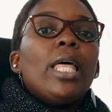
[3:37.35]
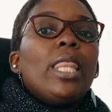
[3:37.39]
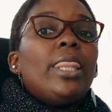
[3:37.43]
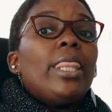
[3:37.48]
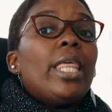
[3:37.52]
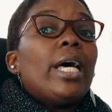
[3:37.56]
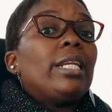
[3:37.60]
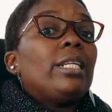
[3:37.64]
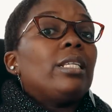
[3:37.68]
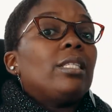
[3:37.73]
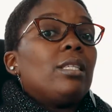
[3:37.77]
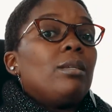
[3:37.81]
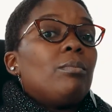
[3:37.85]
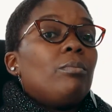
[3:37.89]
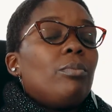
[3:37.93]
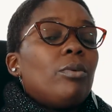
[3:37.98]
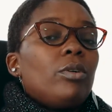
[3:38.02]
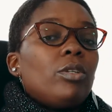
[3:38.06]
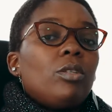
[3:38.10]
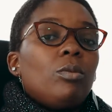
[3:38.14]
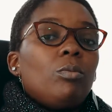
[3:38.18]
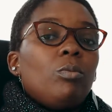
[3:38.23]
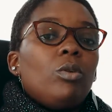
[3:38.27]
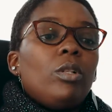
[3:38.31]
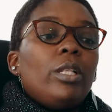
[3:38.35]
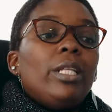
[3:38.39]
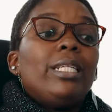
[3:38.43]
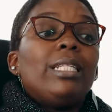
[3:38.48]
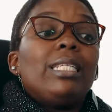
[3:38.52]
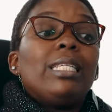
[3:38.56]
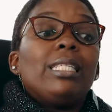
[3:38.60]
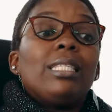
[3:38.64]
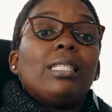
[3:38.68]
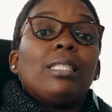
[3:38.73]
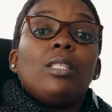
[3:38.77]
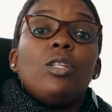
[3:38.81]
That is impossible. It
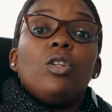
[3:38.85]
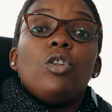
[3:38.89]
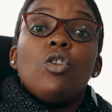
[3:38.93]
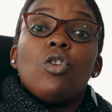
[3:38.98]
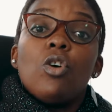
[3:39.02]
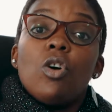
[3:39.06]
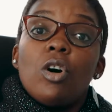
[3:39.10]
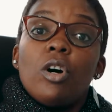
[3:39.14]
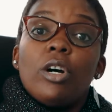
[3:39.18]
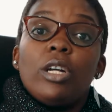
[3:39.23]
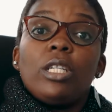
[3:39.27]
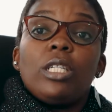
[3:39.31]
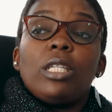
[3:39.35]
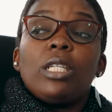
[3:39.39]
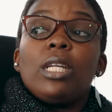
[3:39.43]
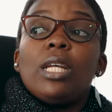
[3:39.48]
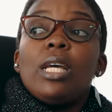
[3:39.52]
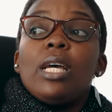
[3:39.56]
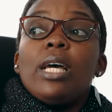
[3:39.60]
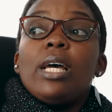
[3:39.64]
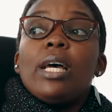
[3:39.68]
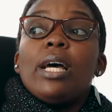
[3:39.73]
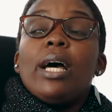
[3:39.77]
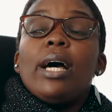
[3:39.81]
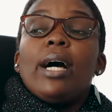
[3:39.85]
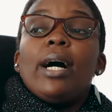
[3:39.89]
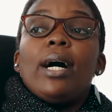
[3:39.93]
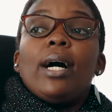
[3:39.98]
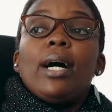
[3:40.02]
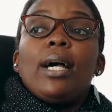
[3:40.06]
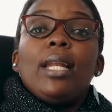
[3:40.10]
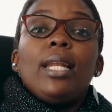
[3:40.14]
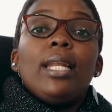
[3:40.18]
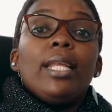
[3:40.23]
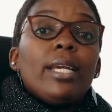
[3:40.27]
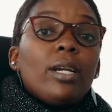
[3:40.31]
is not
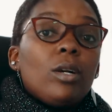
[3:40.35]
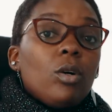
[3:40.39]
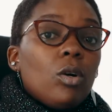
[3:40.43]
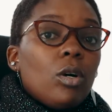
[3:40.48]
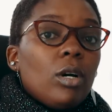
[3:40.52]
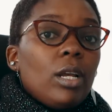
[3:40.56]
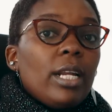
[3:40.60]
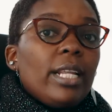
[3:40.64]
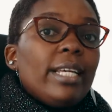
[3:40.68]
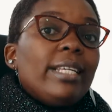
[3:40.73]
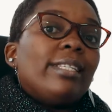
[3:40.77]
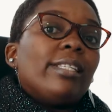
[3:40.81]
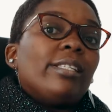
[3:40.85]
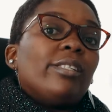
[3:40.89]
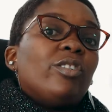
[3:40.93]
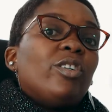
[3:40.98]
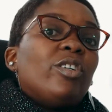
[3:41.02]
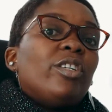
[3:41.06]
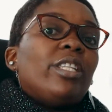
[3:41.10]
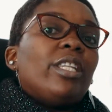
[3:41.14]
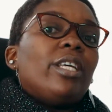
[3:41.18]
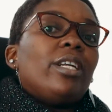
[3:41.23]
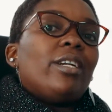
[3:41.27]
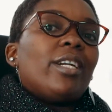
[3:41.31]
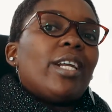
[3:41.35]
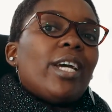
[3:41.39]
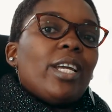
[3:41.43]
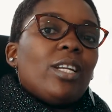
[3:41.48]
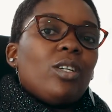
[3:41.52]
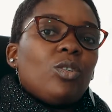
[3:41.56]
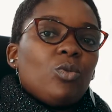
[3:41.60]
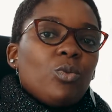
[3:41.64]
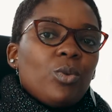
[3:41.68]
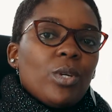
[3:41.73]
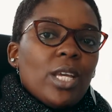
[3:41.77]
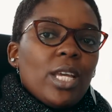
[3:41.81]
legal. It is not the
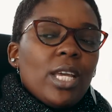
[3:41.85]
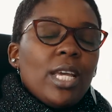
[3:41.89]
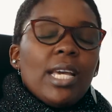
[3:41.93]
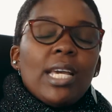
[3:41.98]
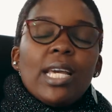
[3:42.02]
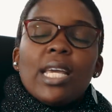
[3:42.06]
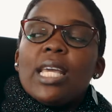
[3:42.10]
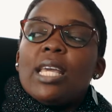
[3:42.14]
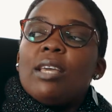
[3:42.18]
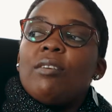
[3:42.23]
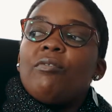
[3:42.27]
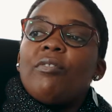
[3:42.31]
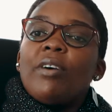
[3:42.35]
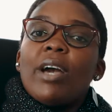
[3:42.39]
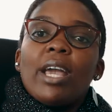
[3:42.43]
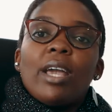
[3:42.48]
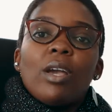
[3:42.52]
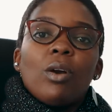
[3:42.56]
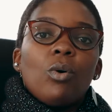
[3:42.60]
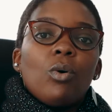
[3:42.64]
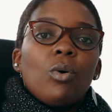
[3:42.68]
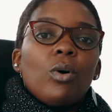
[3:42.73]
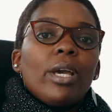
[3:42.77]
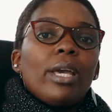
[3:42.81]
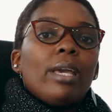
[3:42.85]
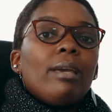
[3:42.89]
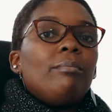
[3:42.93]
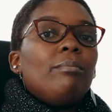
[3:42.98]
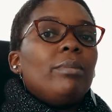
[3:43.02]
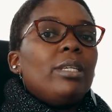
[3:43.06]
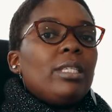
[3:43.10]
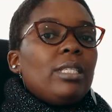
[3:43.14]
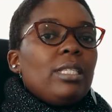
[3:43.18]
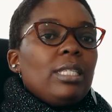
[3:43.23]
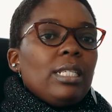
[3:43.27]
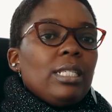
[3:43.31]
right way. If I owe
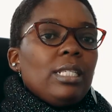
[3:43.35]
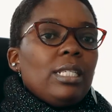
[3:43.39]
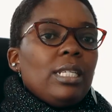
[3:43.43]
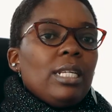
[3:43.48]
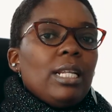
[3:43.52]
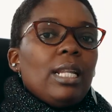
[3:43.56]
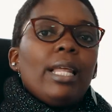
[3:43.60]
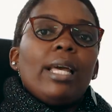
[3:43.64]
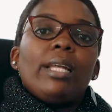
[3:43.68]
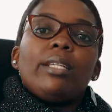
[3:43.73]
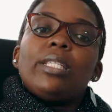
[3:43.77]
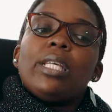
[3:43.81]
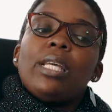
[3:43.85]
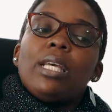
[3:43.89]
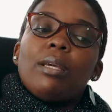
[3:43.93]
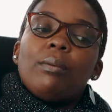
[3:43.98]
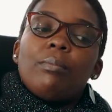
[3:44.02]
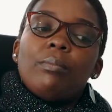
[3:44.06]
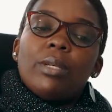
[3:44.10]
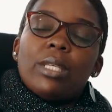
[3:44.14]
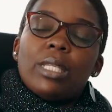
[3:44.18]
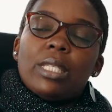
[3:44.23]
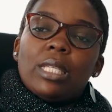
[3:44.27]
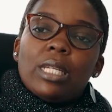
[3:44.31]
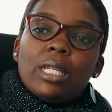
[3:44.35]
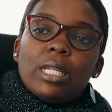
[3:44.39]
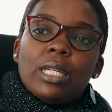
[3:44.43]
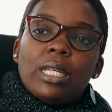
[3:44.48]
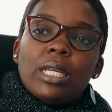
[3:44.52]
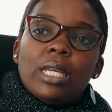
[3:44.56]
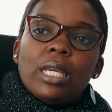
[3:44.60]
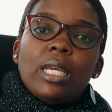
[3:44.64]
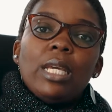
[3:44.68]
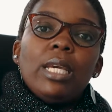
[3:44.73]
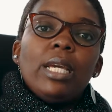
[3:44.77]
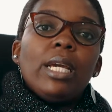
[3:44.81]
ABCD, let
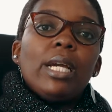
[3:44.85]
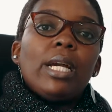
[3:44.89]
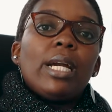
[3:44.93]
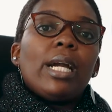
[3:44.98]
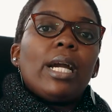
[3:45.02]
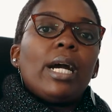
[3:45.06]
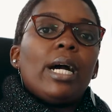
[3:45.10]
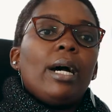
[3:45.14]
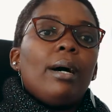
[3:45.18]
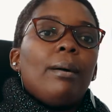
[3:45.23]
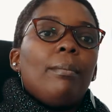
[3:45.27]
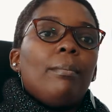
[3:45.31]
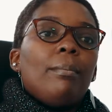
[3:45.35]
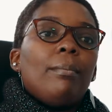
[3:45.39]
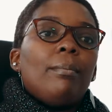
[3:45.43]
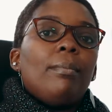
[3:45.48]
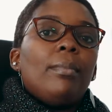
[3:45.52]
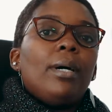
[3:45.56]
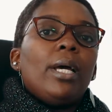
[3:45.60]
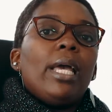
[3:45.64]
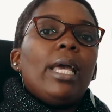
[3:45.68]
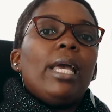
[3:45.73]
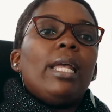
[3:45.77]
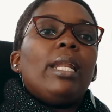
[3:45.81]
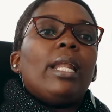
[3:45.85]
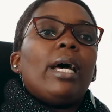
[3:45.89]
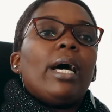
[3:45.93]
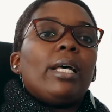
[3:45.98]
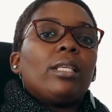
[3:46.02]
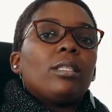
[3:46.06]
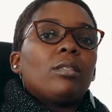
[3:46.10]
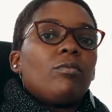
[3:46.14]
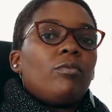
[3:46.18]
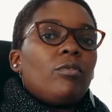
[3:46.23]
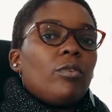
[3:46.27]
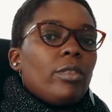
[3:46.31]
ABCD come and
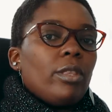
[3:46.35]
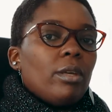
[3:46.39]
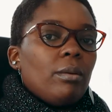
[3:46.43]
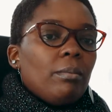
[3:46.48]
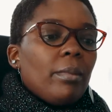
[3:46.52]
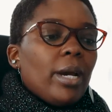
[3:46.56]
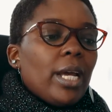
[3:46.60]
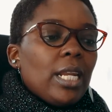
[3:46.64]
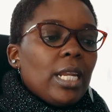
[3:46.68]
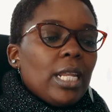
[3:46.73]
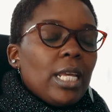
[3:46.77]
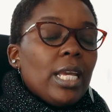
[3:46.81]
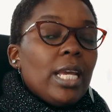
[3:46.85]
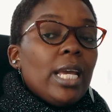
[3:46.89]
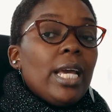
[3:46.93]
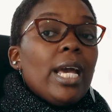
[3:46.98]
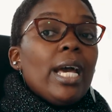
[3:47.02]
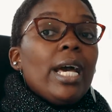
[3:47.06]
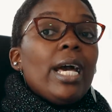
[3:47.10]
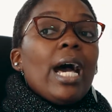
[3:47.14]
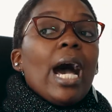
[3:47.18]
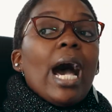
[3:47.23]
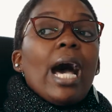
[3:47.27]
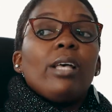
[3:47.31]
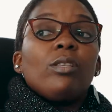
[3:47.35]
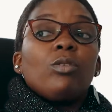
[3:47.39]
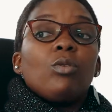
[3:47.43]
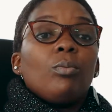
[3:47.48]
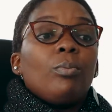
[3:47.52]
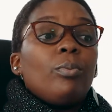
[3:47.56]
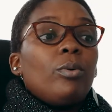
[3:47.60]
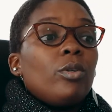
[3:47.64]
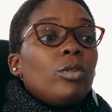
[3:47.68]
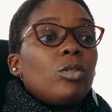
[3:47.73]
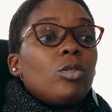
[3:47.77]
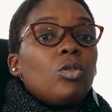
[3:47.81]
ask for the money, as
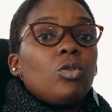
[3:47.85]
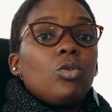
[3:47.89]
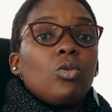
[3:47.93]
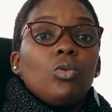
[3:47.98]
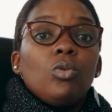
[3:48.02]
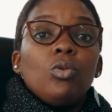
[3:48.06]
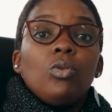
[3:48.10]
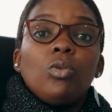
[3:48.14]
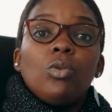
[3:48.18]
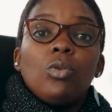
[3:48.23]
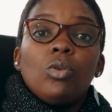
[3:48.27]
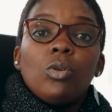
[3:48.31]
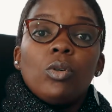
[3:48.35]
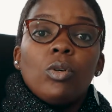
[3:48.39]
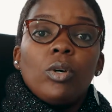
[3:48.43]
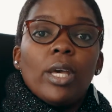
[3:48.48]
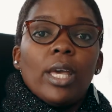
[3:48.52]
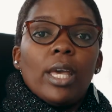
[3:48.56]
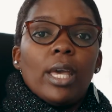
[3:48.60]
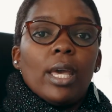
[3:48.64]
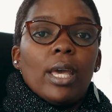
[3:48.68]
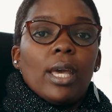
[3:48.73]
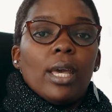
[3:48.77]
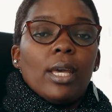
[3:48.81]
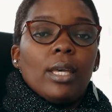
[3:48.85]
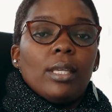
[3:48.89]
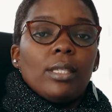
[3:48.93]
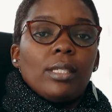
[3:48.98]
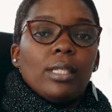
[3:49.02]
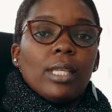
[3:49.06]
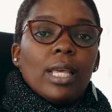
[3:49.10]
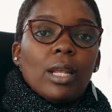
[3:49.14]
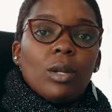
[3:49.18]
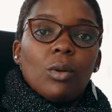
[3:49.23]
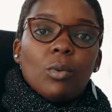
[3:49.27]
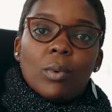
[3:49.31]
opposed to
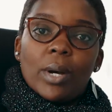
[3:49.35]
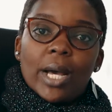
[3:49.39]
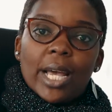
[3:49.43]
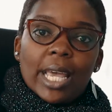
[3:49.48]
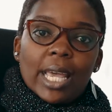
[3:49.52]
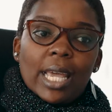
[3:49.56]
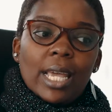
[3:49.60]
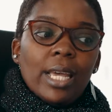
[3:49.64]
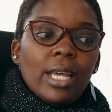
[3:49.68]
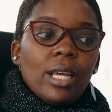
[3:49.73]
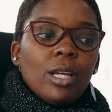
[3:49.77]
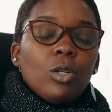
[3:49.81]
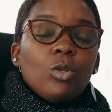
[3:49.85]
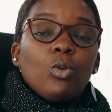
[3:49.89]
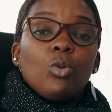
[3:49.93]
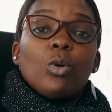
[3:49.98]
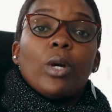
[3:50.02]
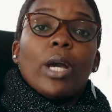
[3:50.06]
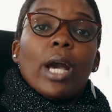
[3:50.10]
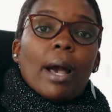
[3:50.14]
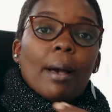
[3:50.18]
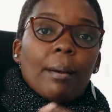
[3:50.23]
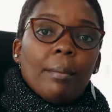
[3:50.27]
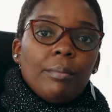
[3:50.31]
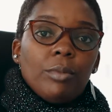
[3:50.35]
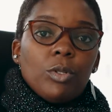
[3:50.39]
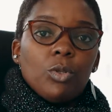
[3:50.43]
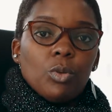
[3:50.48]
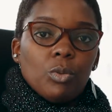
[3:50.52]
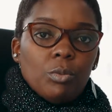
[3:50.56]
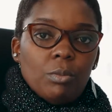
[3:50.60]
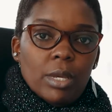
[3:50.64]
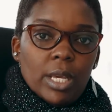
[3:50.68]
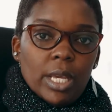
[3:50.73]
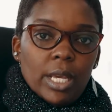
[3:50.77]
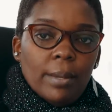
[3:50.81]
ZY to come to
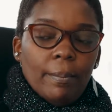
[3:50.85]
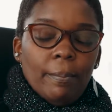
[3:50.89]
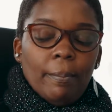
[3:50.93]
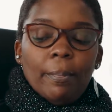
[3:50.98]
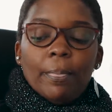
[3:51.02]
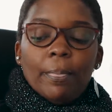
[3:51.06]
me.